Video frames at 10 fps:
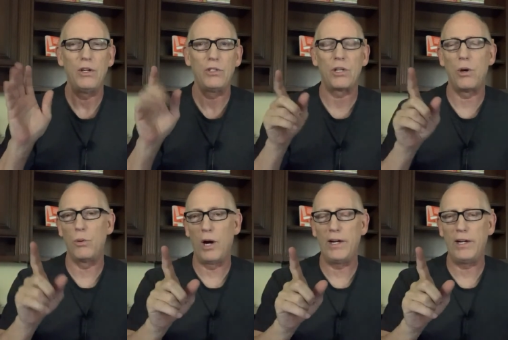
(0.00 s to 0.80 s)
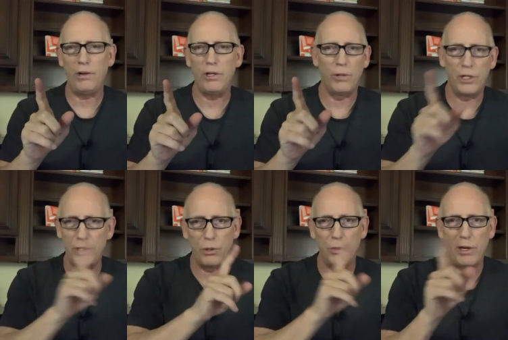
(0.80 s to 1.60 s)
So I hear your
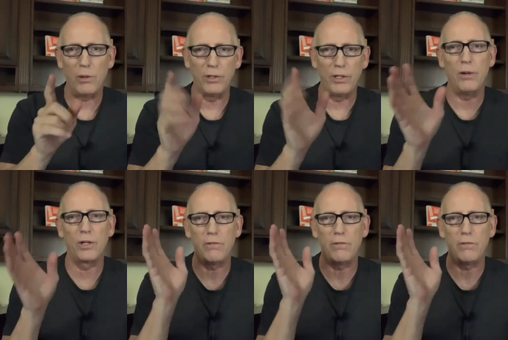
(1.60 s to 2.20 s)
issue about you know,